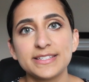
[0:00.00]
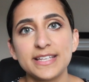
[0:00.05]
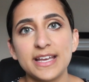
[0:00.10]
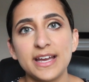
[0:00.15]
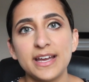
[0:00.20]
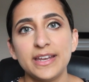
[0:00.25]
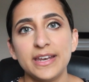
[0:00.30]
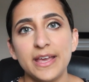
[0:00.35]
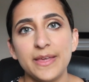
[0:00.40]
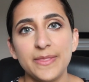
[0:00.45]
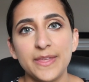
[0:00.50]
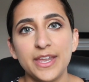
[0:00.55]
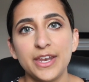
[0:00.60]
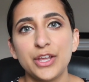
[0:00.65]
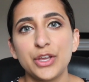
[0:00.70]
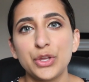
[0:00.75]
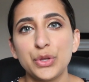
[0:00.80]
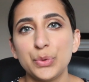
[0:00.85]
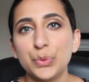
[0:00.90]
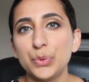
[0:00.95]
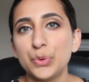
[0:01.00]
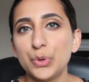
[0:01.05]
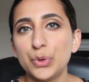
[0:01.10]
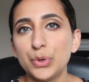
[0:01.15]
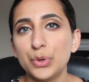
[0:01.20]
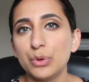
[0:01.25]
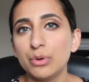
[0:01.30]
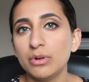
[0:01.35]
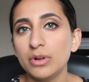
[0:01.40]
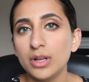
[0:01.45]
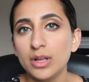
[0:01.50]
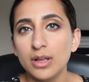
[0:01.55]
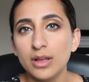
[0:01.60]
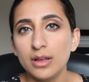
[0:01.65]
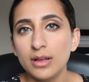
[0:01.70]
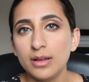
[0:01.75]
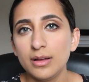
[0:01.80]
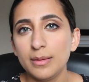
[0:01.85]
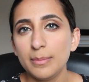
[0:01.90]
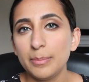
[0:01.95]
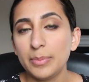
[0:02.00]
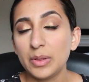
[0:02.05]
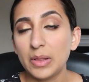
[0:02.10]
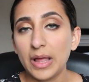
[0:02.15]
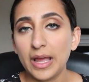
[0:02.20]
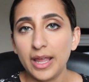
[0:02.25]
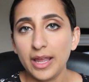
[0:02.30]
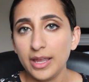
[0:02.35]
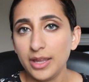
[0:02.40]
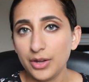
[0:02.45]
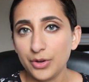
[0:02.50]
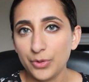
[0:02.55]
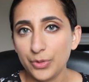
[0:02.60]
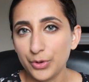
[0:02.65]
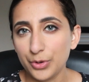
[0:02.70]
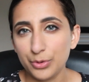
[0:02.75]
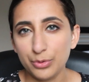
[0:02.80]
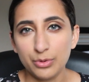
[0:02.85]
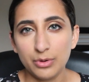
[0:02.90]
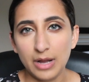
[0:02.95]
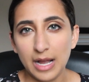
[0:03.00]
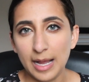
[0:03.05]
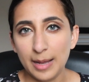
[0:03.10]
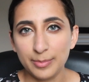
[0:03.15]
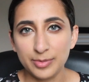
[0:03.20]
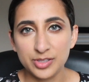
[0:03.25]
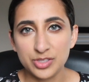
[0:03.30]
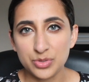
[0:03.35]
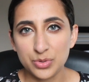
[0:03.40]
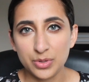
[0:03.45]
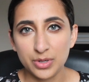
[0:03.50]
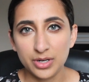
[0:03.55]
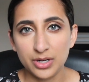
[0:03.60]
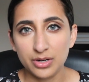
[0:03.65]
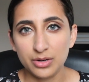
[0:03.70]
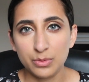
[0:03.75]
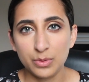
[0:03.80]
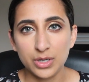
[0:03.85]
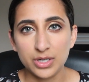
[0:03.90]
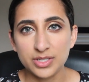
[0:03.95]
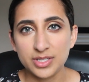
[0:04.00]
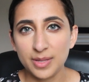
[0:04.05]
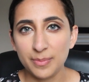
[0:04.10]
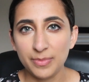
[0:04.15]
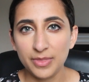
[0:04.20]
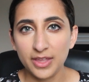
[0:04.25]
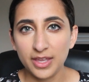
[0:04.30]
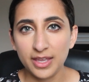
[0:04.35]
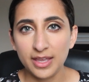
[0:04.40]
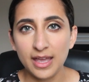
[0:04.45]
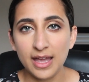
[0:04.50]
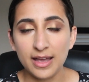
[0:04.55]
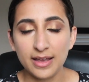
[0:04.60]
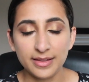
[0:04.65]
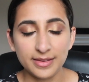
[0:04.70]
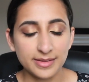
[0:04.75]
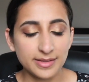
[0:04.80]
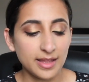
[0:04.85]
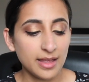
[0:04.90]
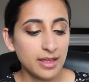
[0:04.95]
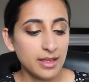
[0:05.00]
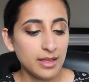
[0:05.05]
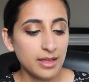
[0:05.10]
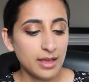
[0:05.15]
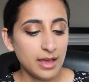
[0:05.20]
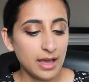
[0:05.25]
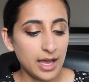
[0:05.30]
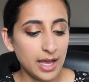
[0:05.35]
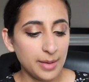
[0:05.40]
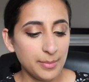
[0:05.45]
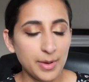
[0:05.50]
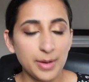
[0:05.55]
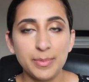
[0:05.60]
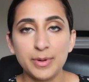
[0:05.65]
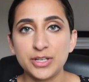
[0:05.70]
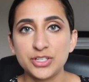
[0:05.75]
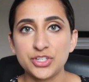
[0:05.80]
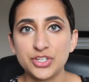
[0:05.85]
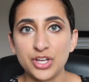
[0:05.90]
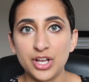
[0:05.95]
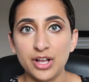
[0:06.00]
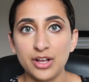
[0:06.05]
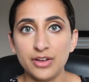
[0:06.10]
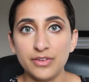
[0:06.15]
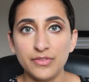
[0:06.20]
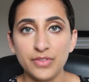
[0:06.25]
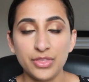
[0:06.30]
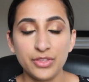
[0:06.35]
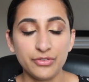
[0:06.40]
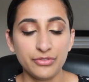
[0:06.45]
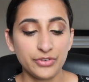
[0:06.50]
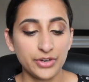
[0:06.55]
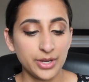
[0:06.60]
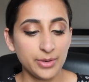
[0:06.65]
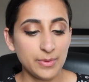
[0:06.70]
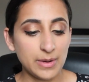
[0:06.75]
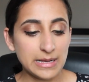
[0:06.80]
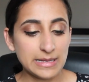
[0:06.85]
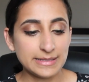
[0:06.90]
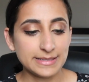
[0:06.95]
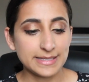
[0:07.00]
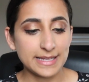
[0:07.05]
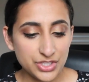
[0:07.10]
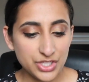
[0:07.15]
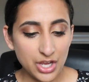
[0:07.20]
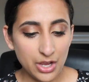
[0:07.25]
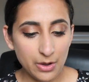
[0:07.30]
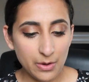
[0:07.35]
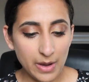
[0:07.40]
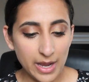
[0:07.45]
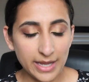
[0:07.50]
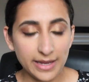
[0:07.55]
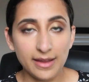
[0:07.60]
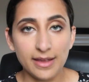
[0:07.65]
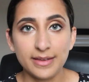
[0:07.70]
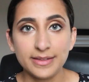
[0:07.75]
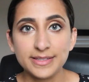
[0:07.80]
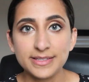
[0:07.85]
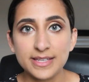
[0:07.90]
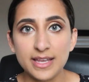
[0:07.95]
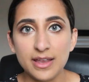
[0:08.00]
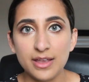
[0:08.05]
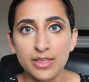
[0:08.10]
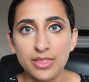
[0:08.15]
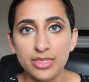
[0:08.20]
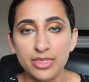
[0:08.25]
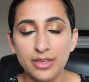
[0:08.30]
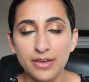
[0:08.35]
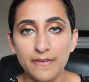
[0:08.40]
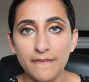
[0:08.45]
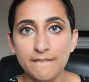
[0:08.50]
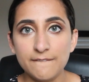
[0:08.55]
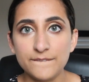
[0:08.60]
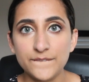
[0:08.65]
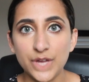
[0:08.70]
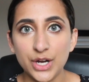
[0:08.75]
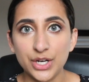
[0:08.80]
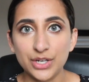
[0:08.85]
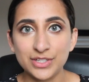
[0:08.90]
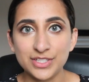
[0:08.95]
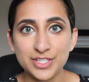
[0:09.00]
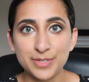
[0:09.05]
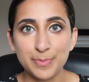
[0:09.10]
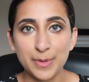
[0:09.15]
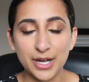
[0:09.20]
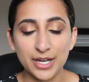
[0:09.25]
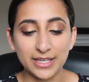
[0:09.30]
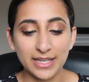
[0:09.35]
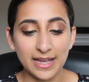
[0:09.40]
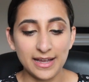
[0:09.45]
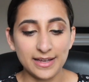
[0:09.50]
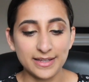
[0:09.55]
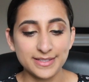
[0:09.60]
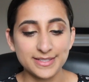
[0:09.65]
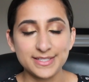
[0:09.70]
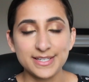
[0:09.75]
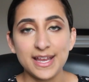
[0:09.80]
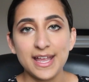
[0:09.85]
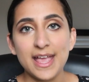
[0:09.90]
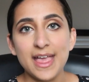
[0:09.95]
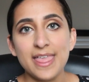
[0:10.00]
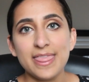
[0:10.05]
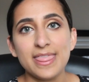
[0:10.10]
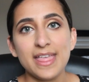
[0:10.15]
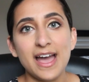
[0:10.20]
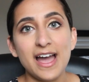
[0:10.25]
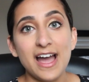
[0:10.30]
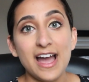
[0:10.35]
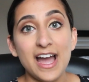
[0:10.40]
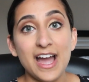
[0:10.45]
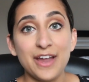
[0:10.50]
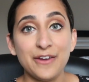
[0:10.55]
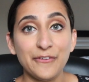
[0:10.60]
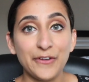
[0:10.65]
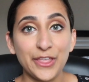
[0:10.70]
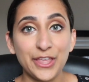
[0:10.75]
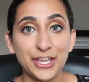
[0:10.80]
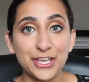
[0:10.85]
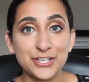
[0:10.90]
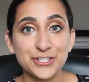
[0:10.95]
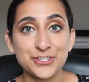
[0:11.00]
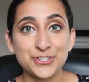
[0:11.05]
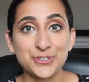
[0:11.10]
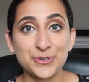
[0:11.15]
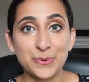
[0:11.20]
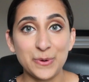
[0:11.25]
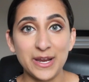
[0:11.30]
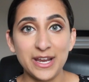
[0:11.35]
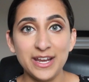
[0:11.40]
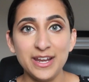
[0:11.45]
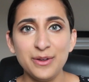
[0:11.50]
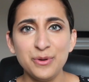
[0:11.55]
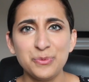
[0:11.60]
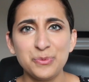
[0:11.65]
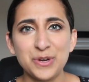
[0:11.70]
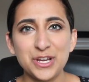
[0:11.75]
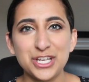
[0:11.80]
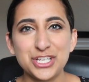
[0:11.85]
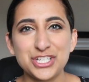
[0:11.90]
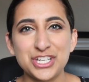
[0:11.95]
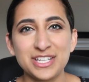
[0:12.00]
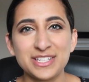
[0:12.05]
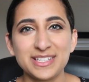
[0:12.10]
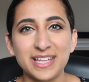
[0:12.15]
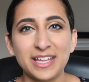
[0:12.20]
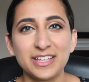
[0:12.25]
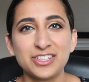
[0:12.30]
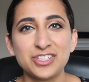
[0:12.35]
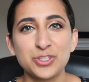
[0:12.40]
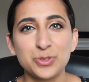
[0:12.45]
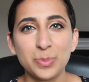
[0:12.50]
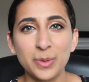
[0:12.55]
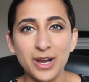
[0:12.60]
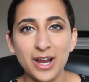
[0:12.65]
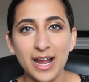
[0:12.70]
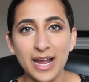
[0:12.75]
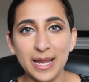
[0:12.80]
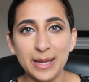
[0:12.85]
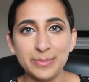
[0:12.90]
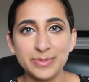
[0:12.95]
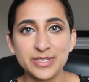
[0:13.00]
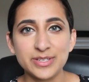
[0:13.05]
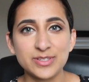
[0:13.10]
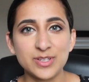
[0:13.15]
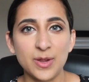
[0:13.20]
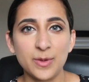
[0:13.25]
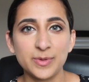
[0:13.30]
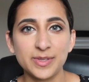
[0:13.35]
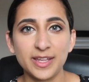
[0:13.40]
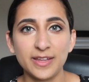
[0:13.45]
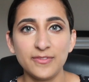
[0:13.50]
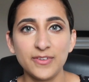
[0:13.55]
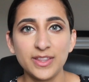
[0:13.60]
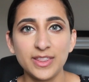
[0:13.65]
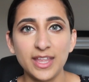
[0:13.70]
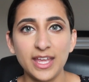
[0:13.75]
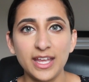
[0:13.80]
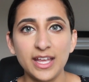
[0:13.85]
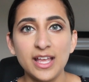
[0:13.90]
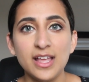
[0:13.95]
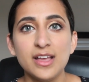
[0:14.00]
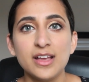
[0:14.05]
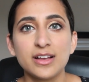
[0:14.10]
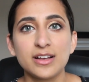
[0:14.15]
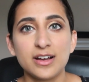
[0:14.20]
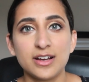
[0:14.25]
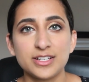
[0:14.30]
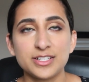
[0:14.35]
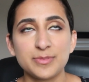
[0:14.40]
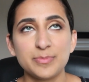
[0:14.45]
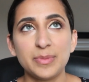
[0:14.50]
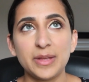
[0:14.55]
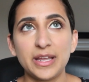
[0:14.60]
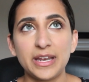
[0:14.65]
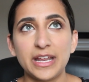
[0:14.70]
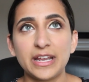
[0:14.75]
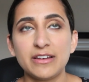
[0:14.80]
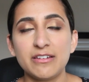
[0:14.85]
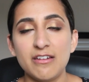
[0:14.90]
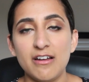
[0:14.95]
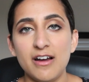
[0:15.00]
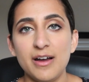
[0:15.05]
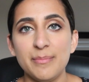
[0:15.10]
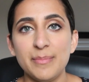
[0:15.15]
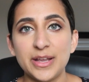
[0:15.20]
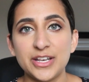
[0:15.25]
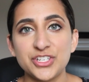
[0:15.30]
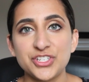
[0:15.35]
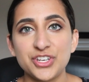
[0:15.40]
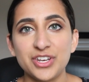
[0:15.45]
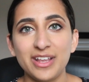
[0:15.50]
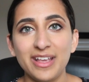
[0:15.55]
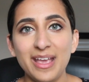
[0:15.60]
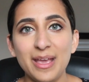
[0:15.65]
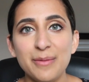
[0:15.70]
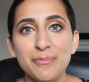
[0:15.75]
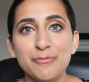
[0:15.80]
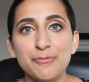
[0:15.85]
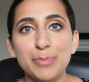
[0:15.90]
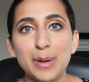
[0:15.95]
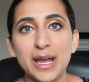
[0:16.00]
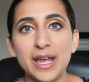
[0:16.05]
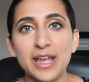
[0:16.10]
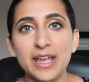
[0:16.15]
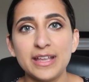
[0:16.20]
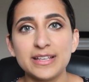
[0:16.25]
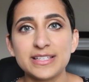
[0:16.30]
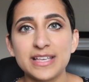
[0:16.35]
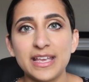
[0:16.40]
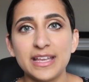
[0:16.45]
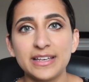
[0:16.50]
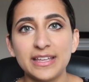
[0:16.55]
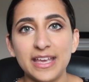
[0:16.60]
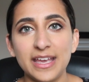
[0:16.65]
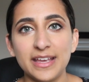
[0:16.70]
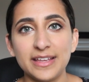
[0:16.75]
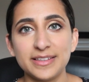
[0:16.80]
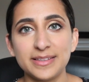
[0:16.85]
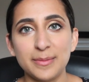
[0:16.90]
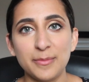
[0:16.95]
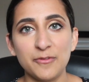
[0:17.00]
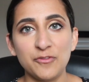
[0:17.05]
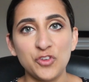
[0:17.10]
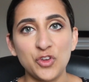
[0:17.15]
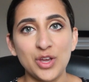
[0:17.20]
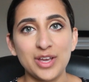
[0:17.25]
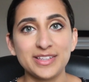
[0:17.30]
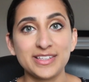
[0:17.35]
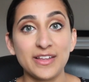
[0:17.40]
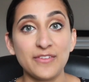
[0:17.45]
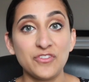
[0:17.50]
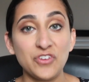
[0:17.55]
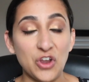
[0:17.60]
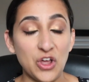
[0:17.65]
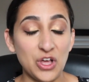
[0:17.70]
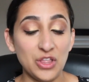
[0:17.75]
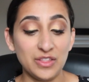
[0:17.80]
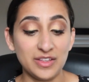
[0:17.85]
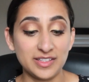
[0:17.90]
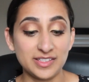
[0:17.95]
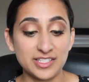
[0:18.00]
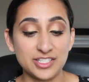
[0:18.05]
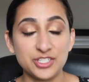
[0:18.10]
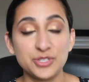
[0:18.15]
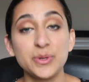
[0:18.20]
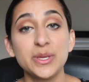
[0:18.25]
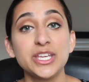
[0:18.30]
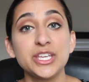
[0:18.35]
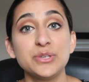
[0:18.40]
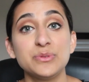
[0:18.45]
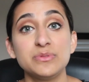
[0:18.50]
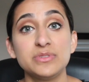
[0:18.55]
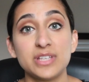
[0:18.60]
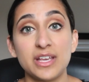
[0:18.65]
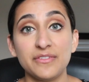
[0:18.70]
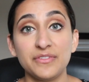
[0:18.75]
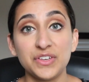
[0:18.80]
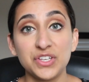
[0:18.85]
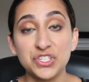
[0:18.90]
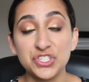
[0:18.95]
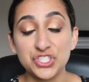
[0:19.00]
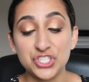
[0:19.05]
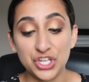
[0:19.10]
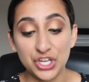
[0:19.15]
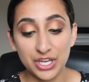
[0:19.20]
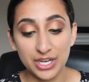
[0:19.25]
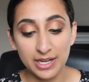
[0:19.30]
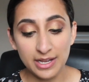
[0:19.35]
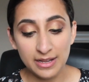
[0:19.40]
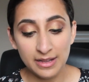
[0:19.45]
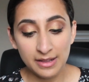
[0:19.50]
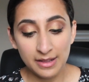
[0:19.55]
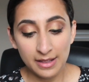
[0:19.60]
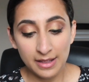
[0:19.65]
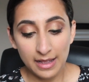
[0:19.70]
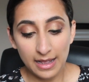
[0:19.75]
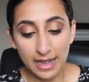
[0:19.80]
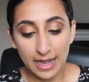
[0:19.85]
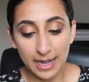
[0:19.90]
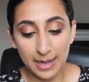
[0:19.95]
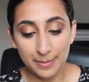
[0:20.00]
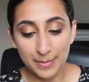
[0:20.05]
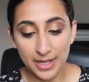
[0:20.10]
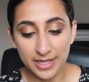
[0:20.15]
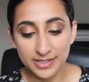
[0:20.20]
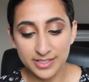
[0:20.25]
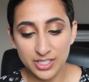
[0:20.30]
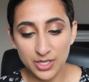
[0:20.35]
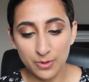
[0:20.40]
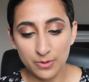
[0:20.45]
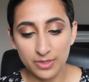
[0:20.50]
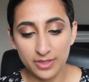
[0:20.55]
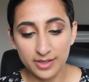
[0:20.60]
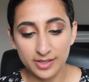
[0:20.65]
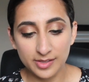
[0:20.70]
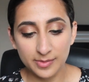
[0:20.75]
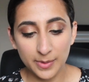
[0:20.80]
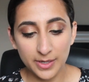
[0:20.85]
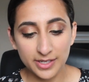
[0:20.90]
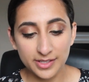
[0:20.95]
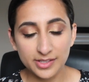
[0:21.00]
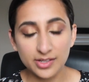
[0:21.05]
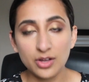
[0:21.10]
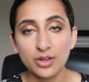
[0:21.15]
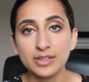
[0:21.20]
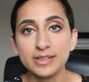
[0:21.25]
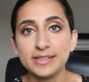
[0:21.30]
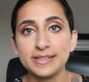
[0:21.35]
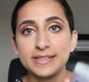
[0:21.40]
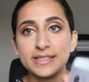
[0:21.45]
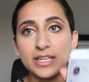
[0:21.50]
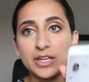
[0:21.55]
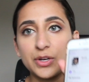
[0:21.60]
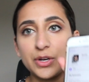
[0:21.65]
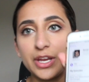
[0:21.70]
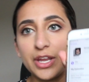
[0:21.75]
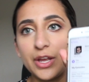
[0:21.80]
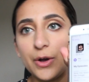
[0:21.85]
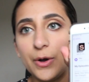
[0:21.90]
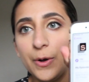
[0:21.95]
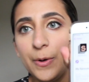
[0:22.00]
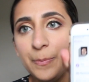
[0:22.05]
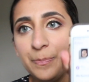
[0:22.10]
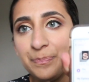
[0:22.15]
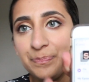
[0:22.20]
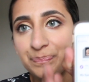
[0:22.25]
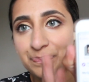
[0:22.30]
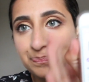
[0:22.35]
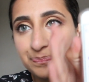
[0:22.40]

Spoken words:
a ton, and then Google Play or the Google App Store or something has a bunch of the free ones. So I guess the first podcast that I really enjoyed, which is like super hyped, so I was even like contemplating not mentioning it, but in case some of you guys have not listened to it, you definitely should. And so this one is called Serial.